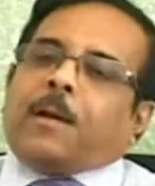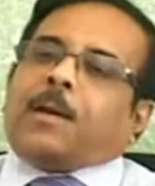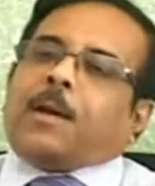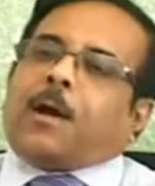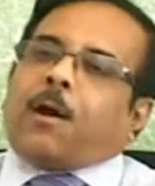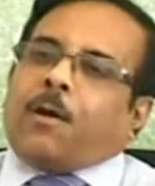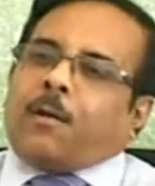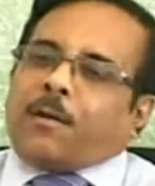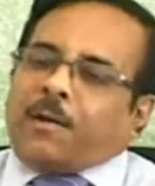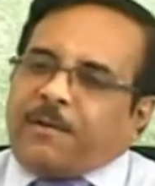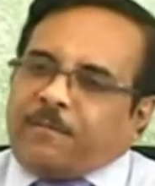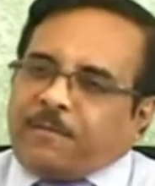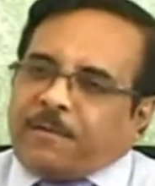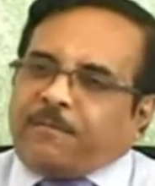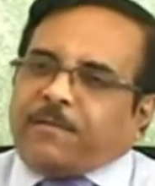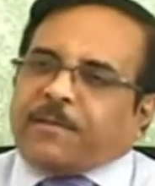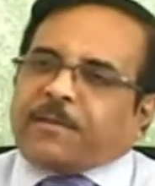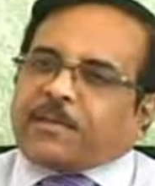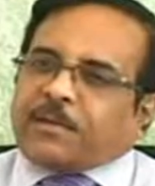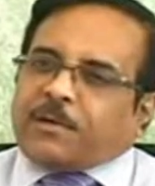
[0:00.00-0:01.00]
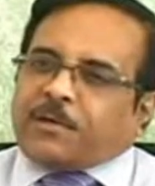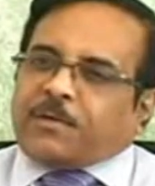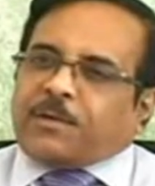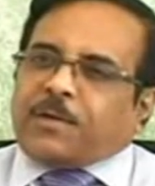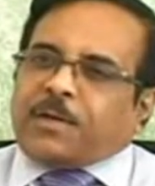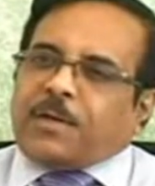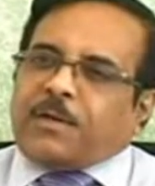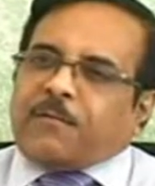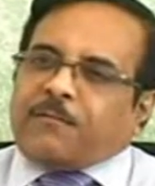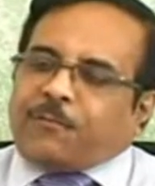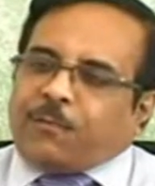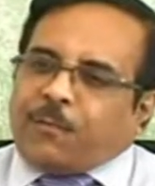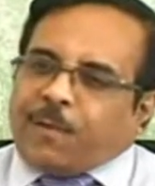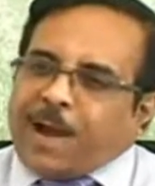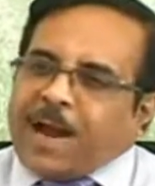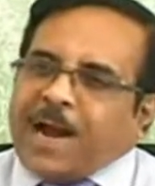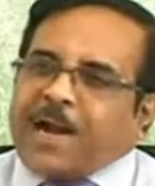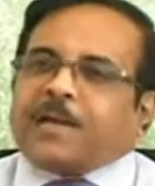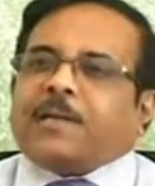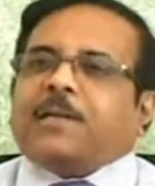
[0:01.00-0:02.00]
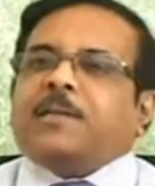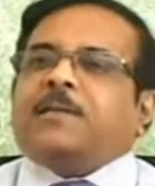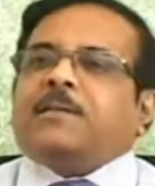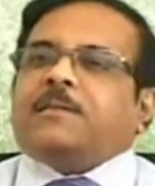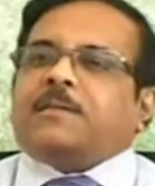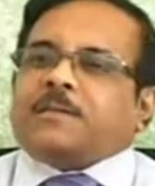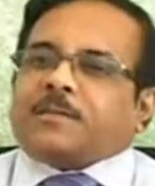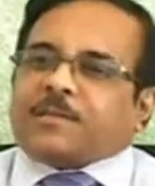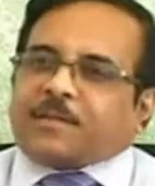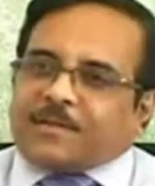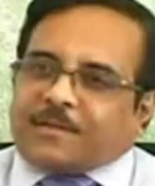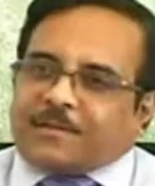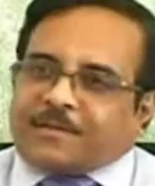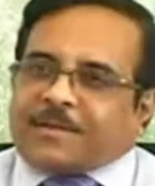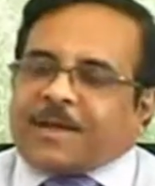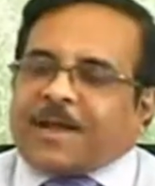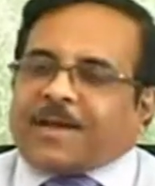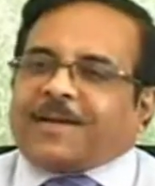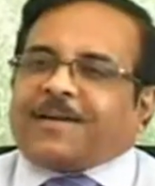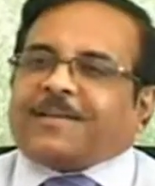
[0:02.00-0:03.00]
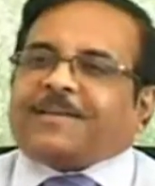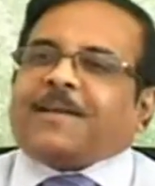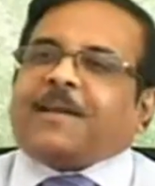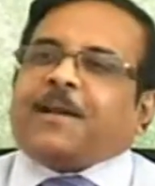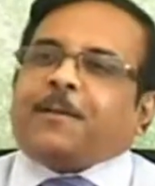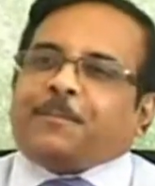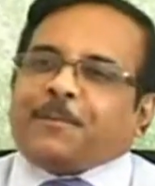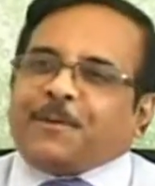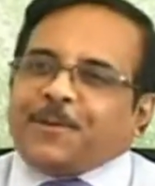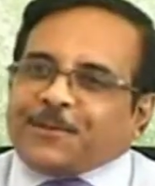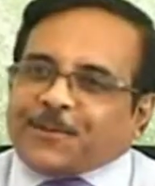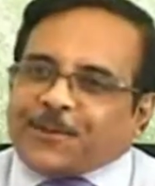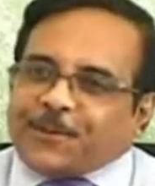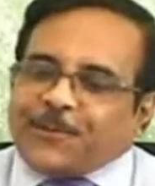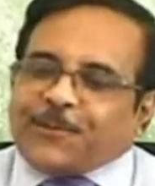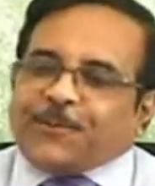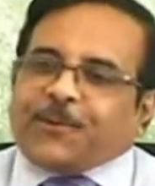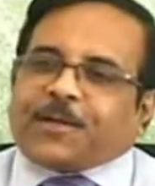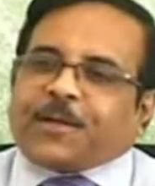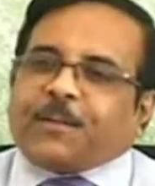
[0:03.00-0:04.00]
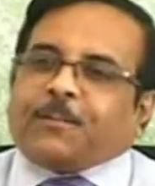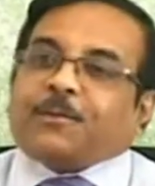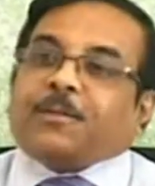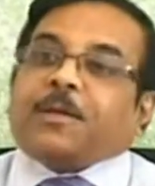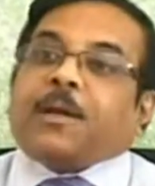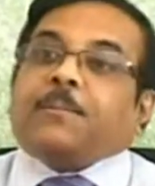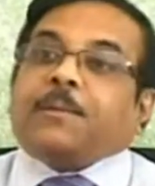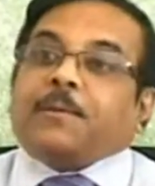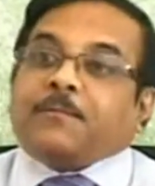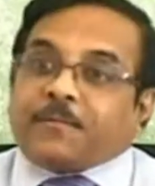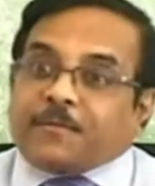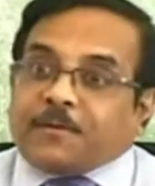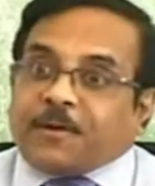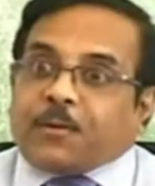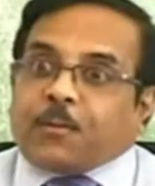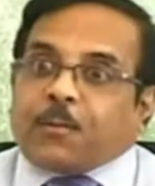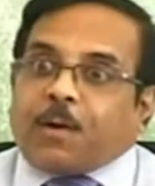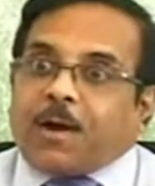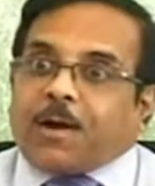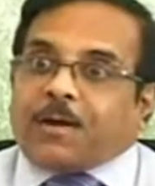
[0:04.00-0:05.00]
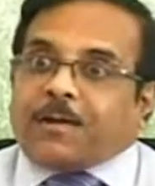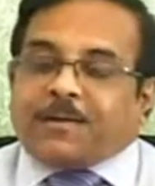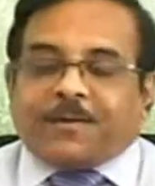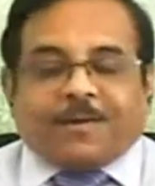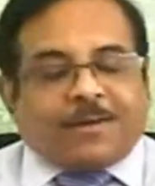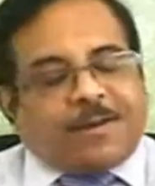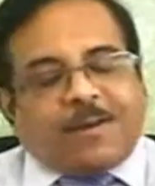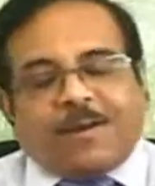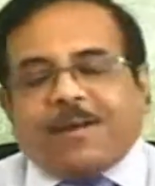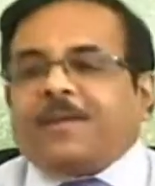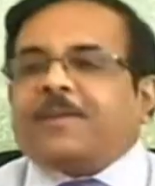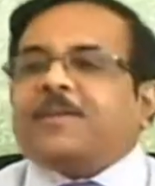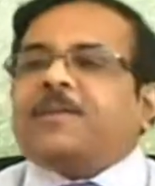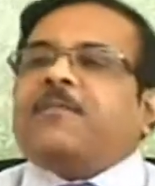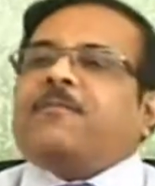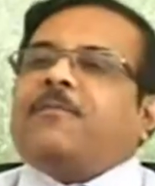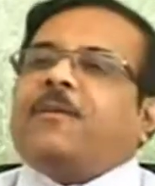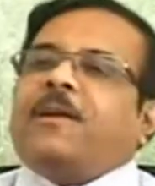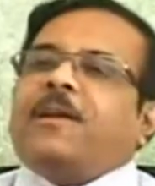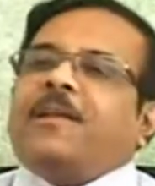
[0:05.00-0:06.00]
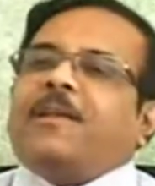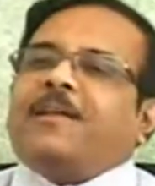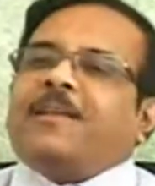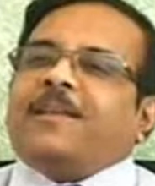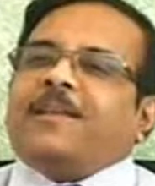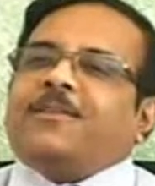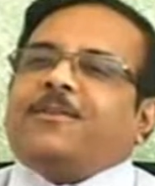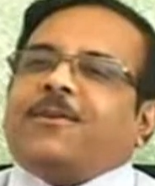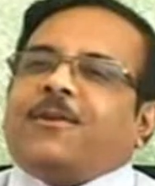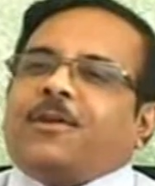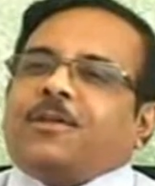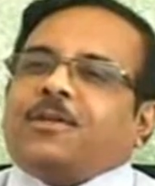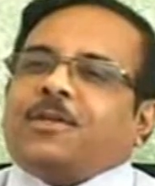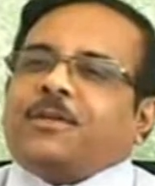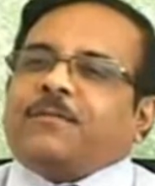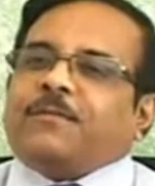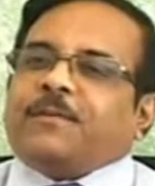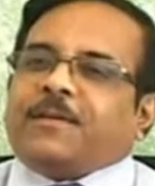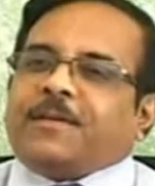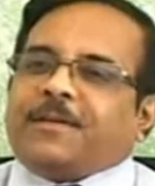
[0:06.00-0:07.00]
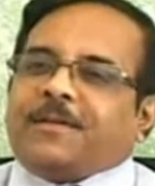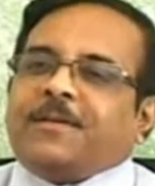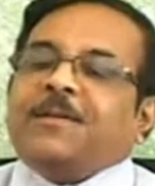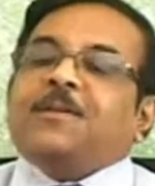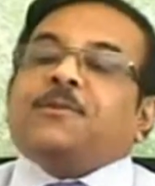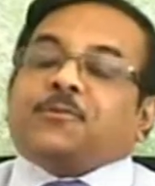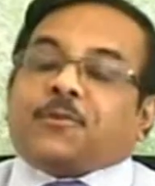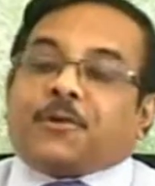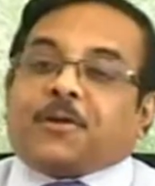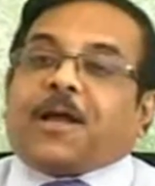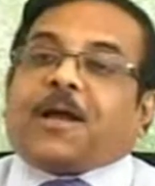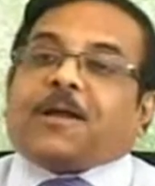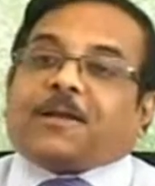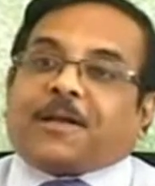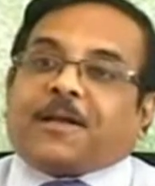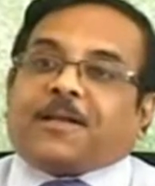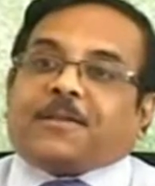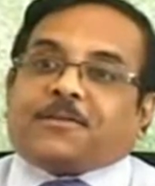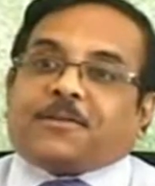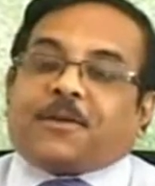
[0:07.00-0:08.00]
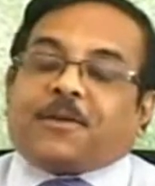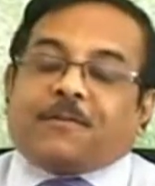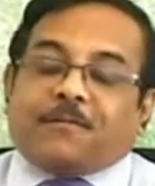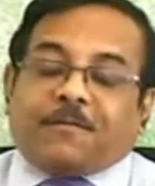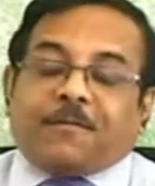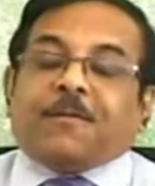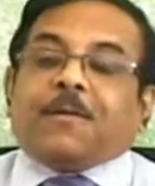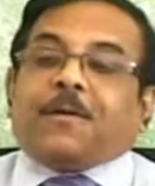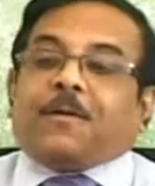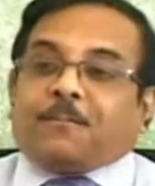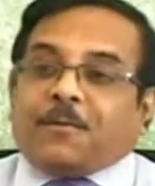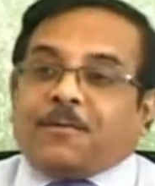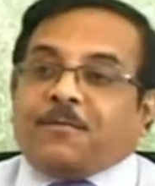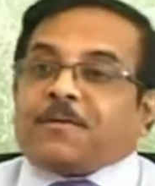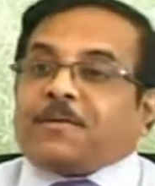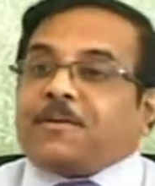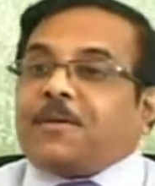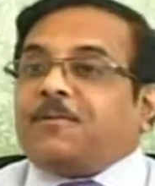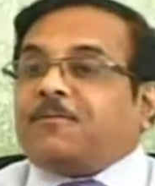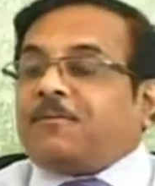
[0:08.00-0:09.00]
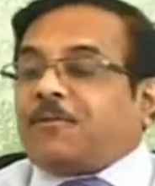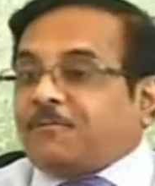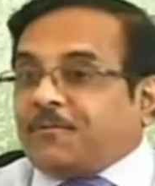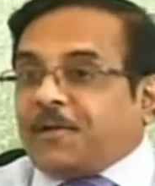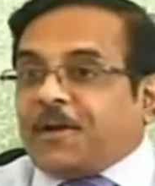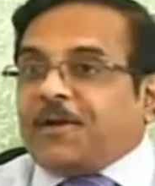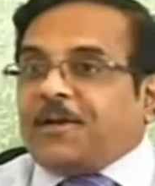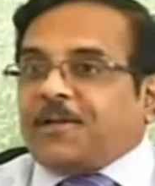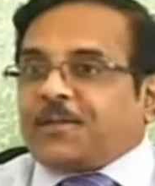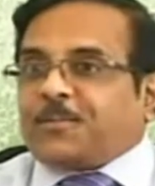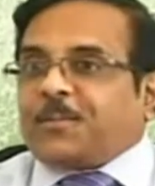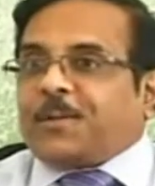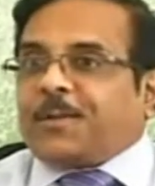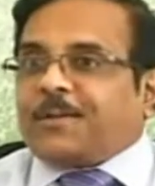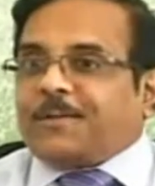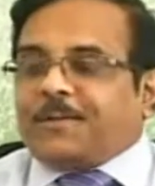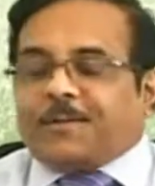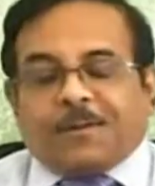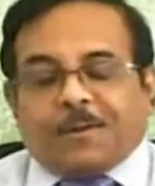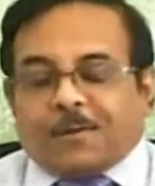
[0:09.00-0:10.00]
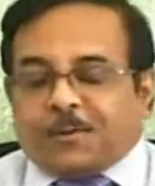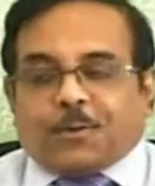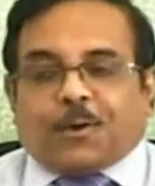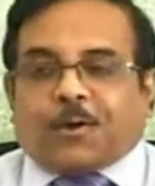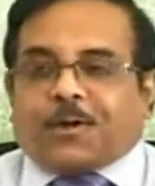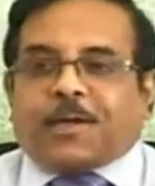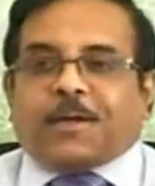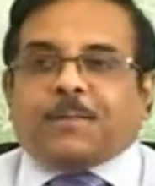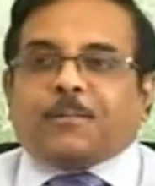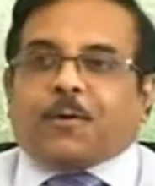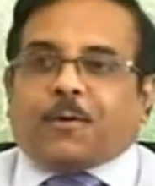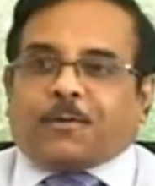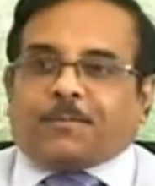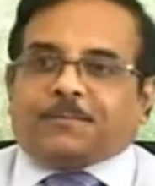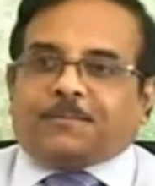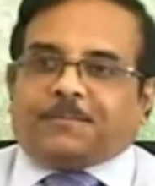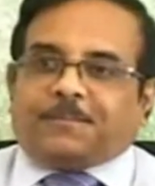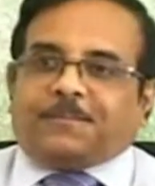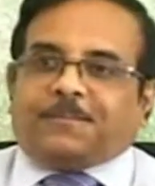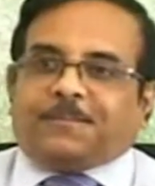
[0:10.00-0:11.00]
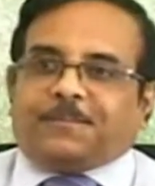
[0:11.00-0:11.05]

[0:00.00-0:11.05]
Now, even with surgery, if you add these target therapies and newer chemotherapy if required, it has definitely increased the longevity. So, lung cancer, previously it was very dismal, not anymore.